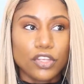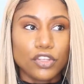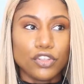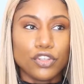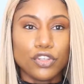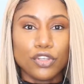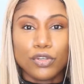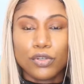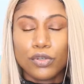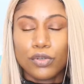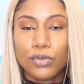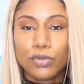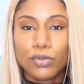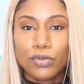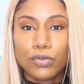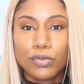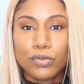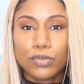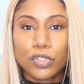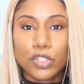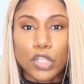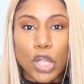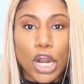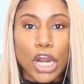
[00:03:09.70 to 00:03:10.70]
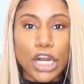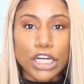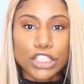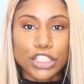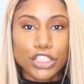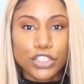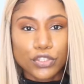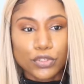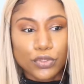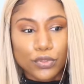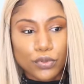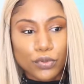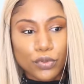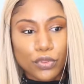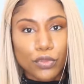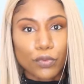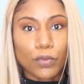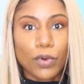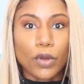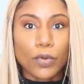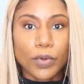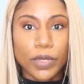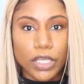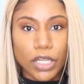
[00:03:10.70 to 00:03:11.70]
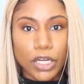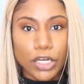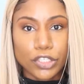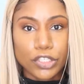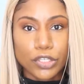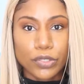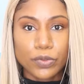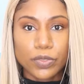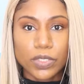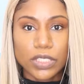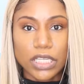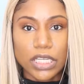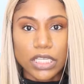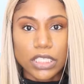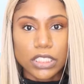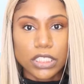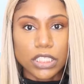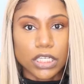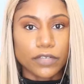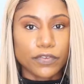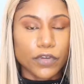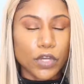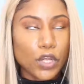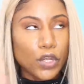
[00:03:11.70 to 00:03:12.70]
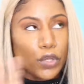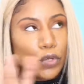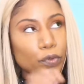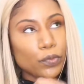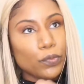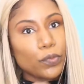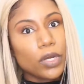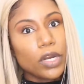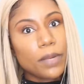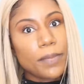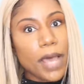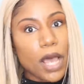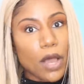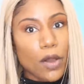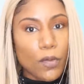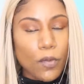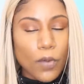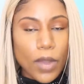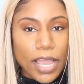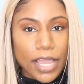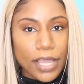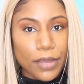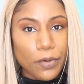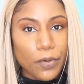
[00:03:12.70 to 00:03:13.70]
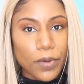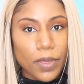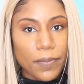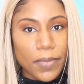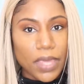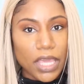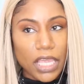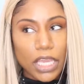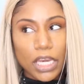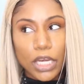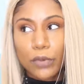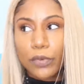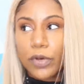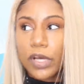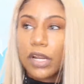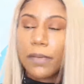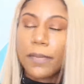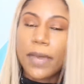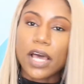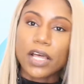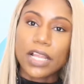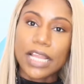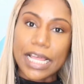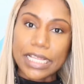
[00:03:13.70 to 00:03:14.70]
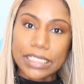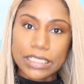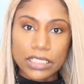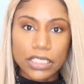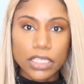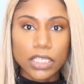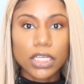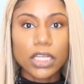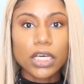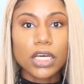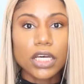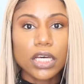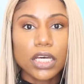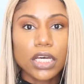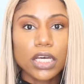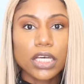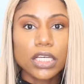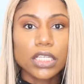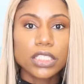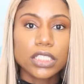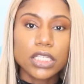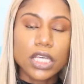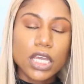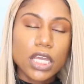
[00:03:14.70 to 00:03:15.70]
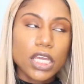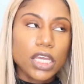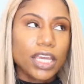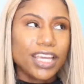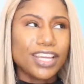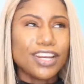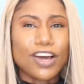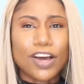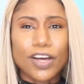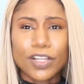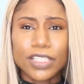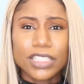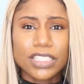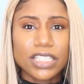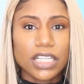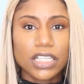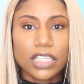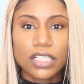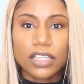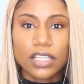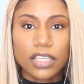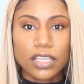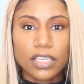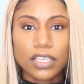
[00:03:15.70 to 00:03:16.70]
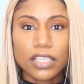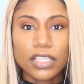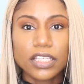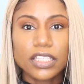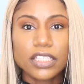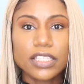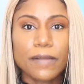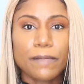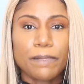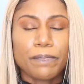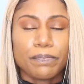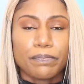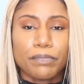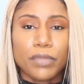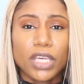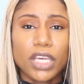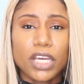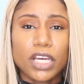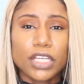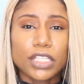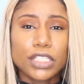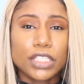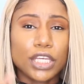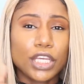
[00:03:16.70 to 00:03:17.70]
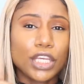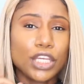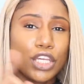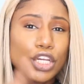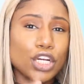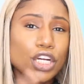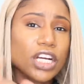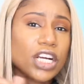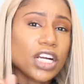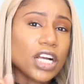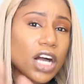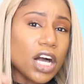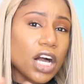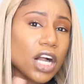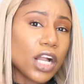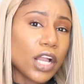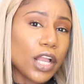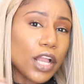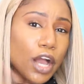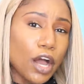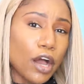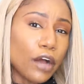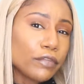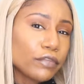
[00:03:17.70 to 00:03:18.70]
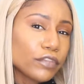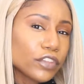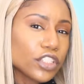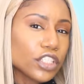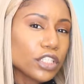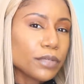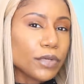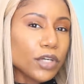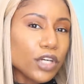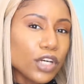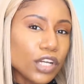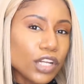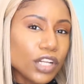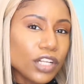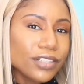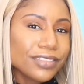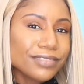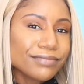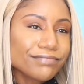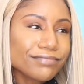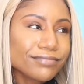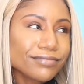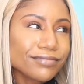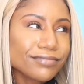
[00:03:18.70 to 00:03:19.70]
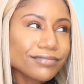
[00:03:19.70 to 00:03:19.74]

you start to throw in your 2 cents of what about white women and what about Latinas and all these other things because you're uncomfortable,